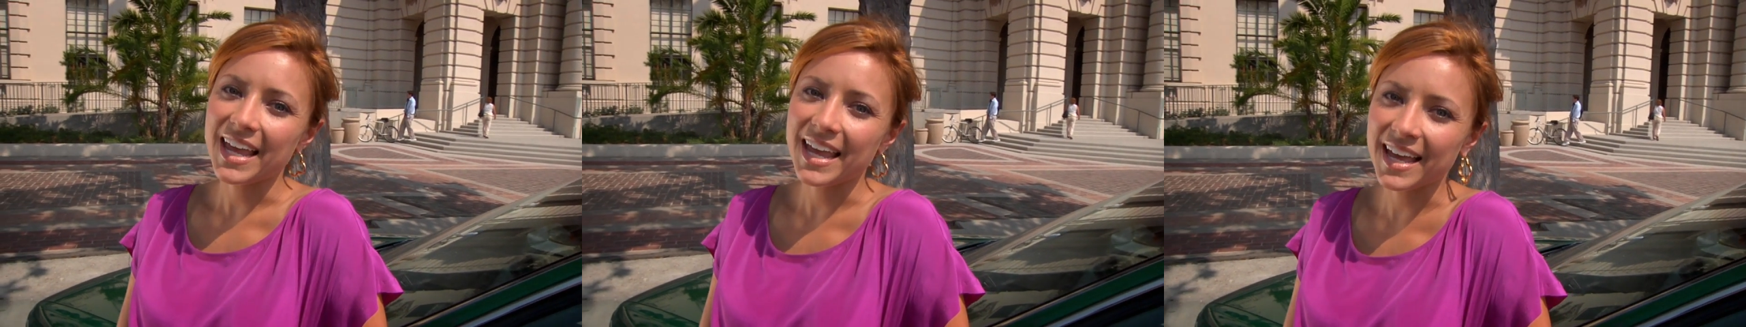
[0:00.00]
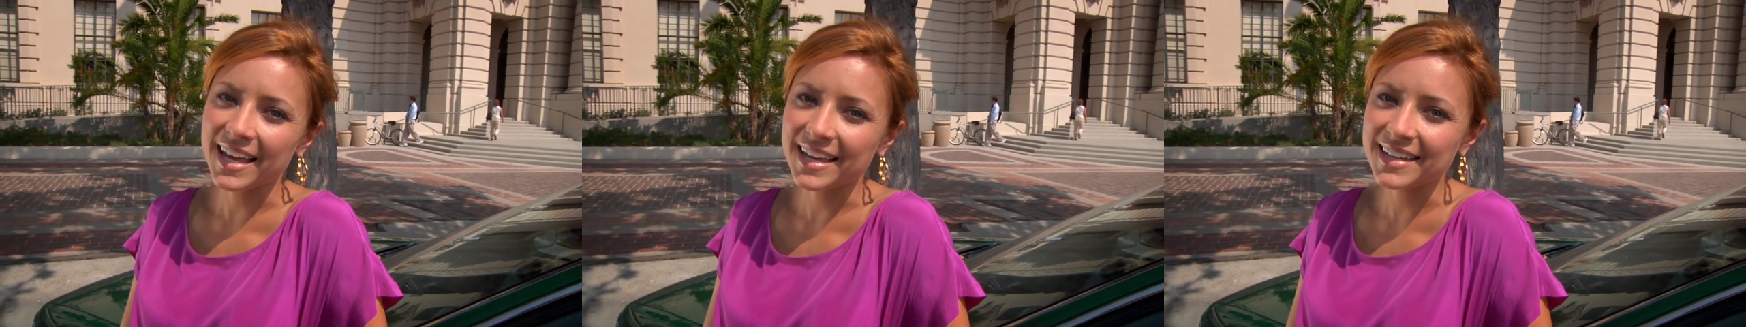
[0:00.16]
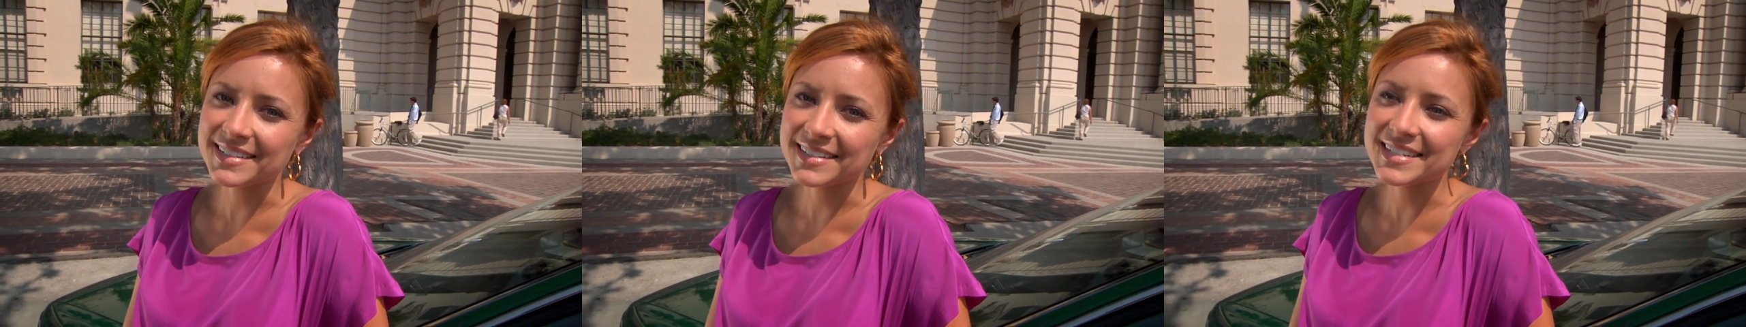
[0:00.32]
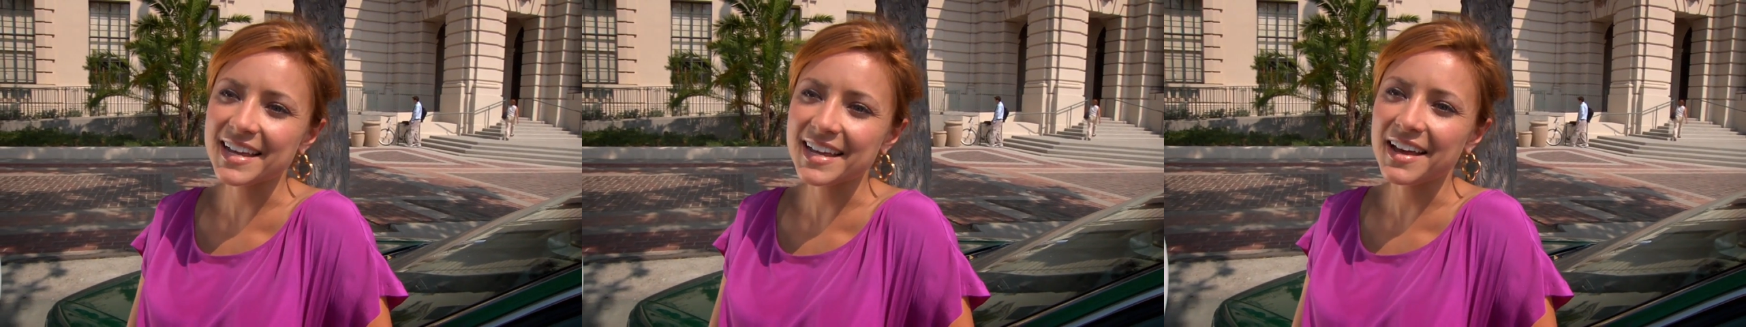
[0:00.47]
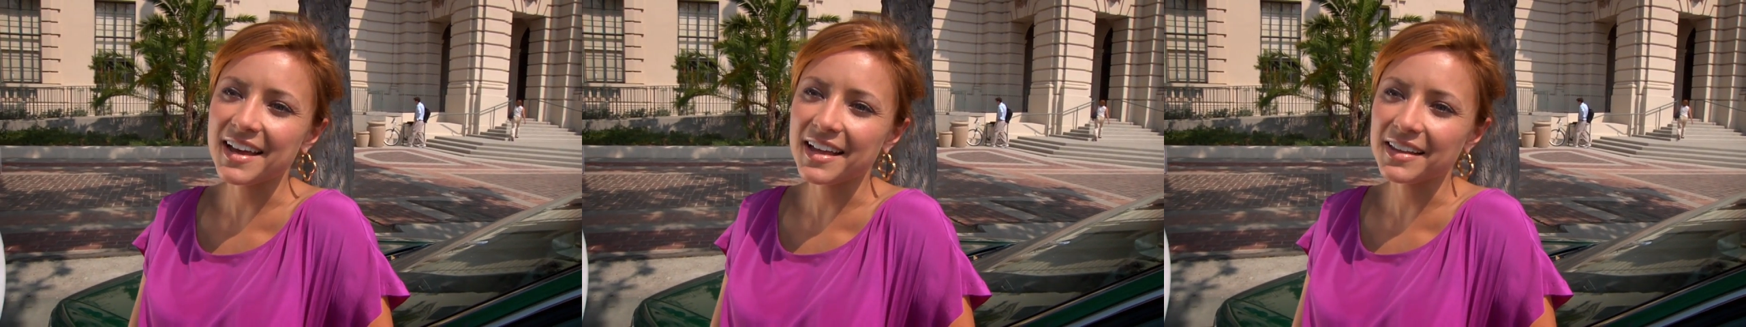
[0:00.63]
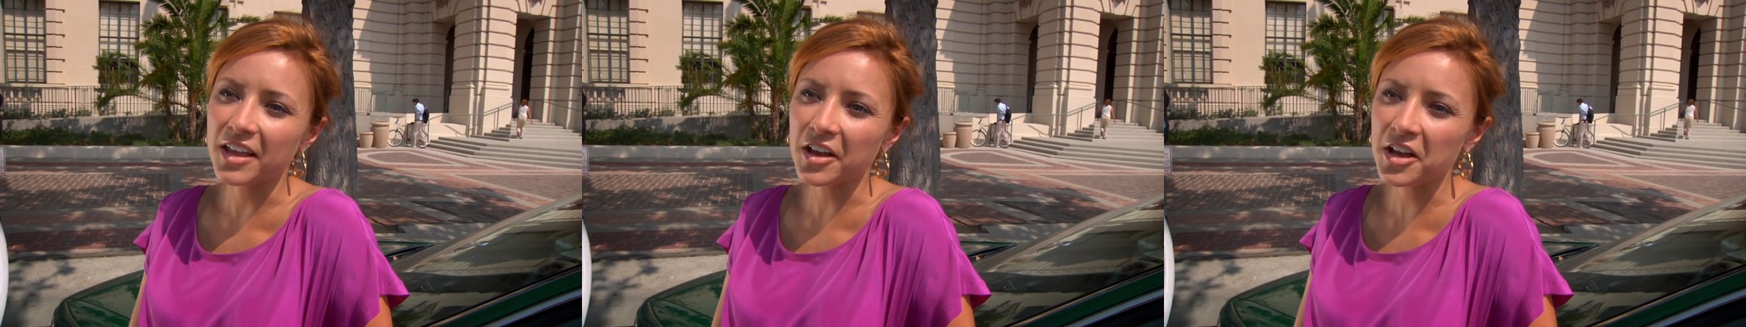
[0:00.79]
And
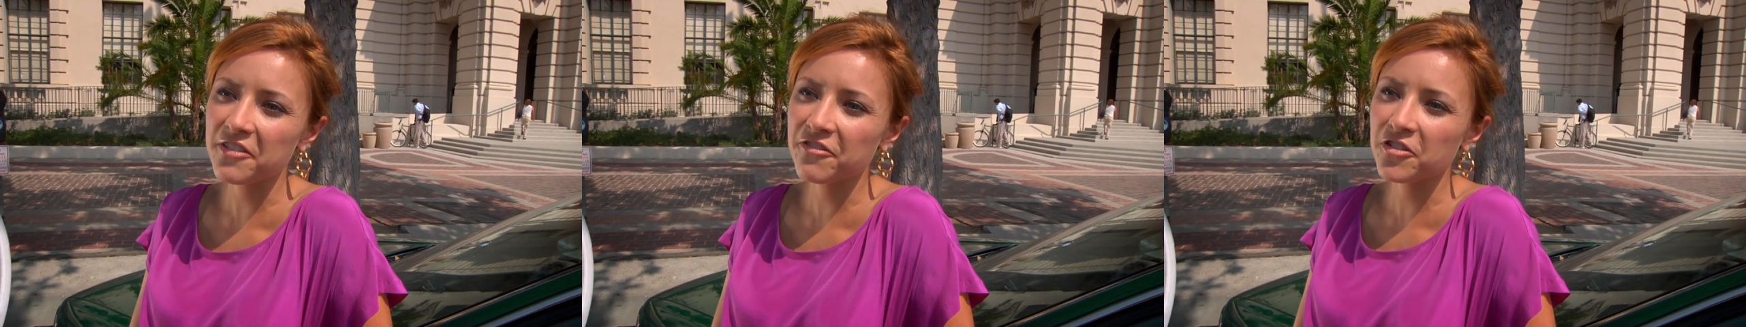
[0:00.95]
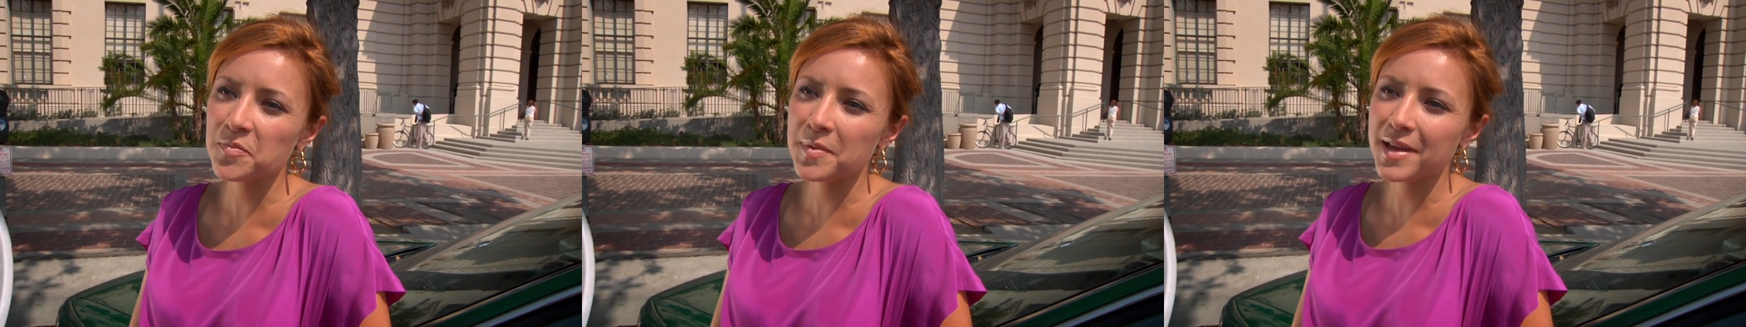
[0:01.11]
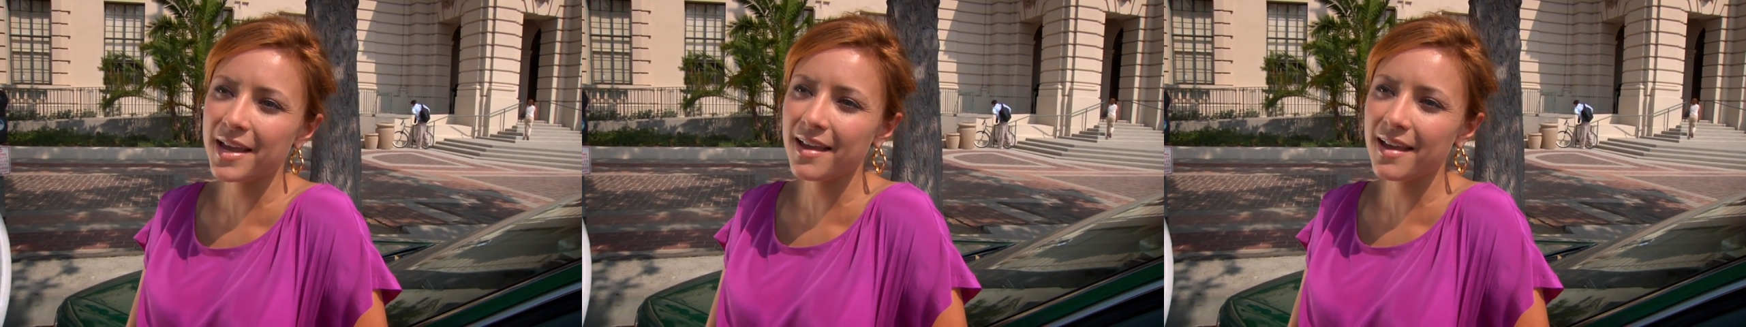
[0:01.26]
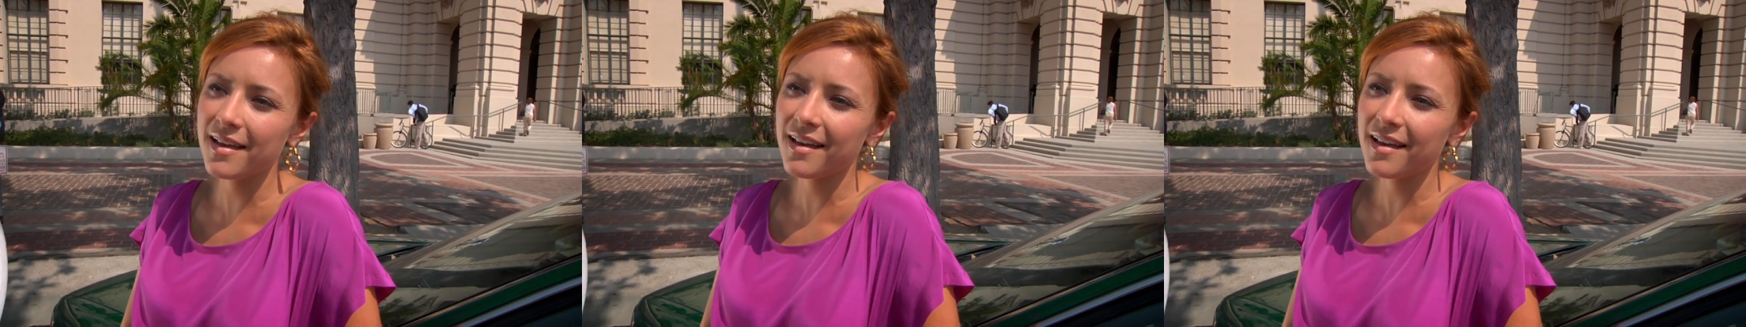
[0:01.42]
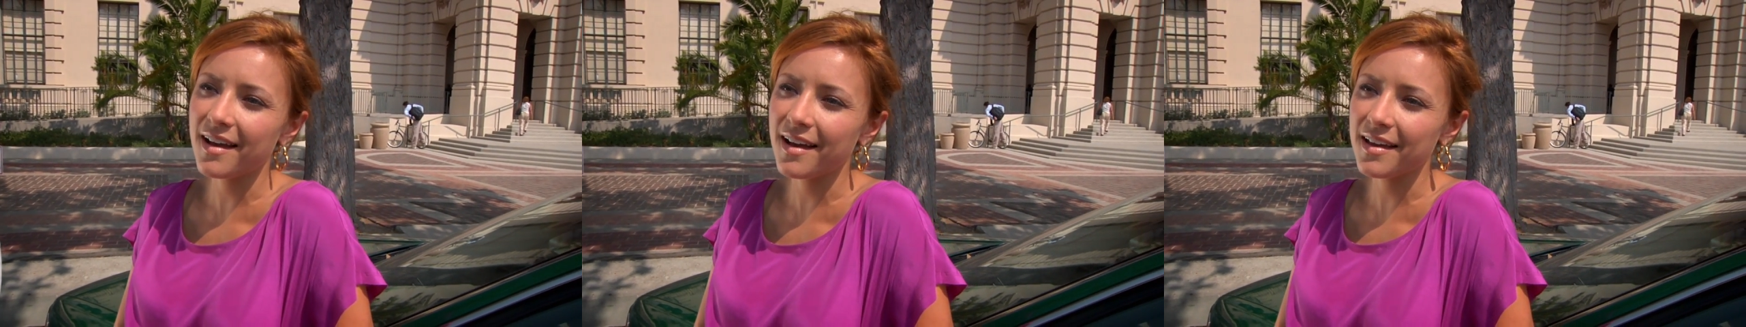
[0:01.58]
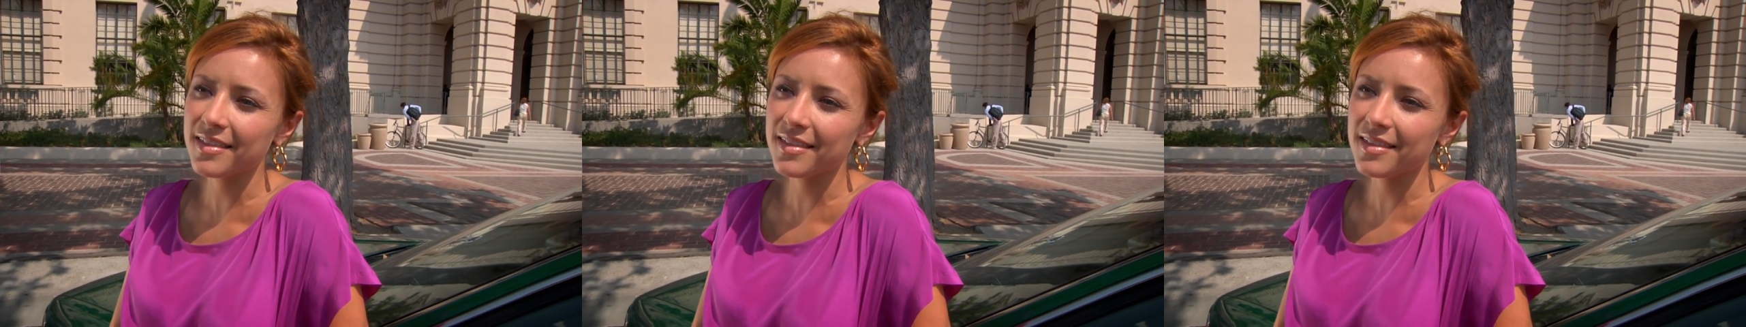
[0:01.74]
uh, lucky for me,